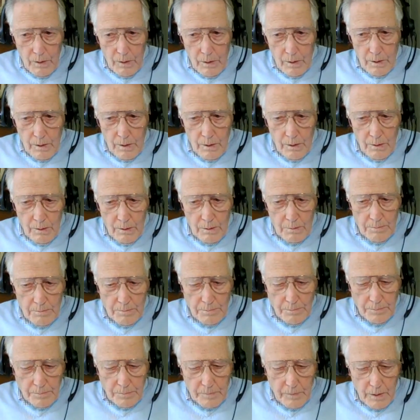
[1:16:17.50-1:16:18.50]

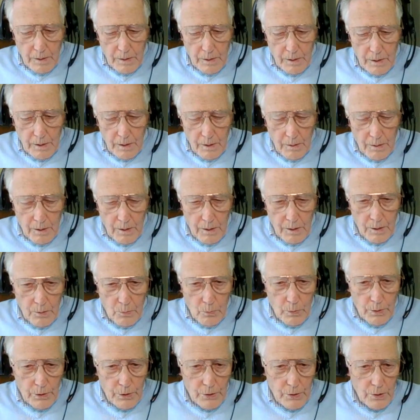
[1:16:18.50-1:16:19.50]
And
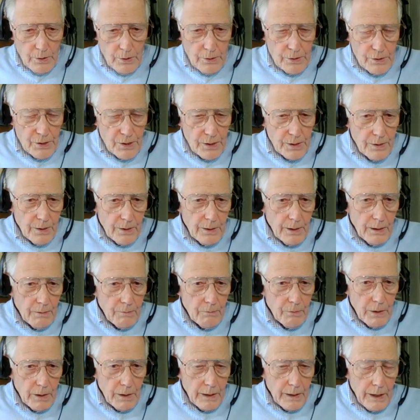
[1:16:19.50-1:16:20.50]
we should consider that
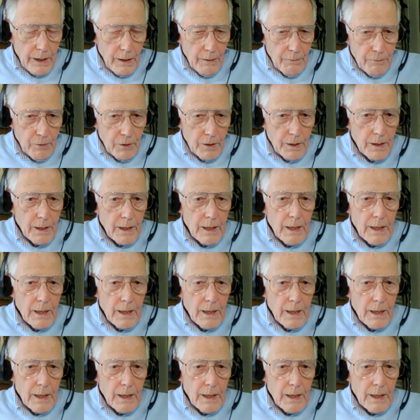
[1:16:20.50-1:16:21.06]
very carefully.